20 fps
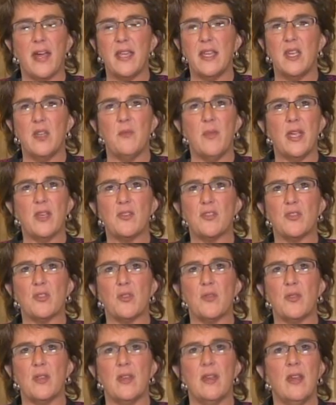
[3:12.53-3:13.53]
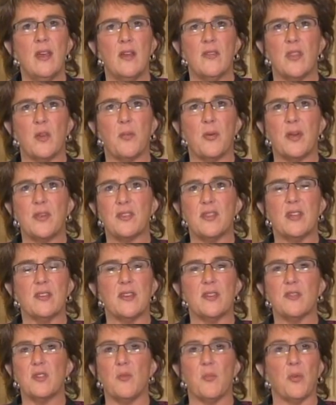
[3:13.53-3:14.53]
and make sure that the president
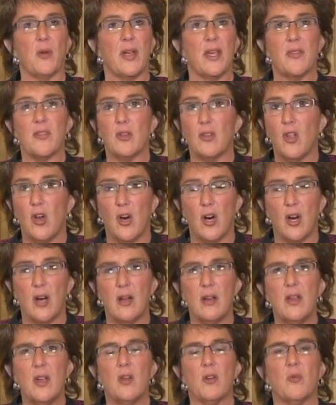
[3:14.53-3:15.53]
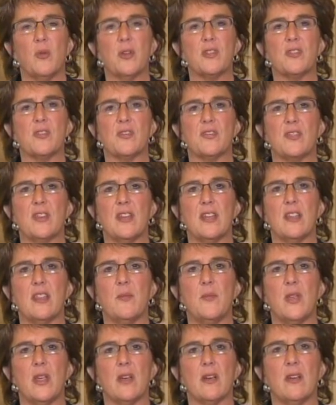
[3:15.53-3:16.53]
doesn't break the law, which is sending
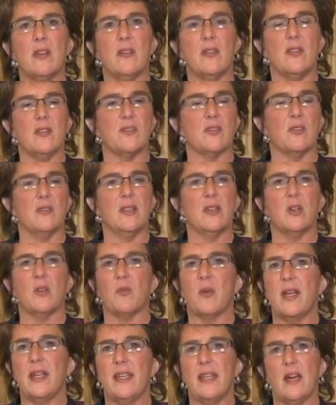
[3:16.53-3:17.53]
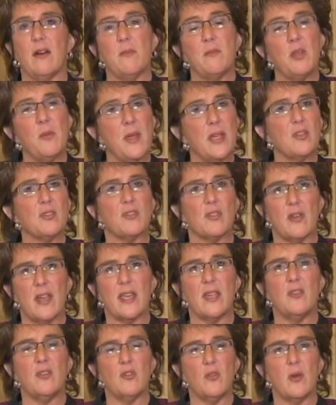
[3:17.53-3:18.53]
them here. It's illegal right now. I'm going to make sure I
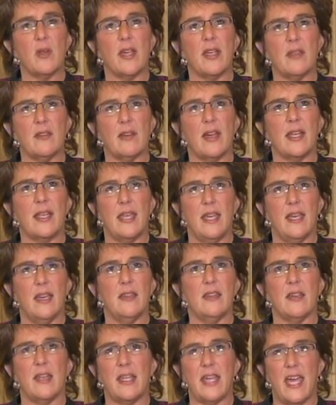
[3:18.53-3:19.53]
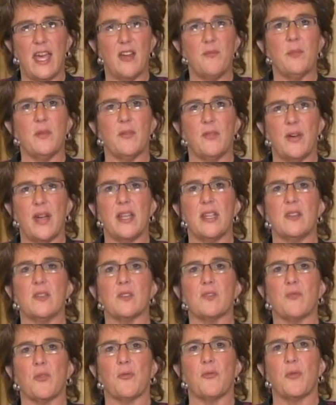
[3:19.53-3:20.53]
can do what I can, and I have been fighting
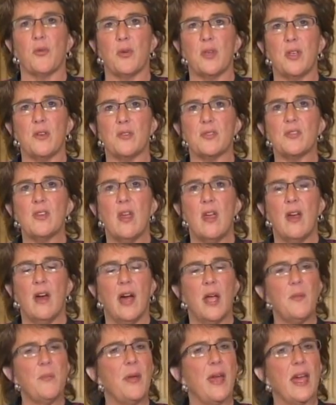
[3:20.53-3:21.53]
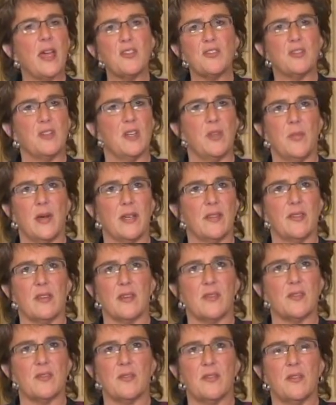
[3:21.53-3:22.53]
this for 4 years. I'm passionate about this.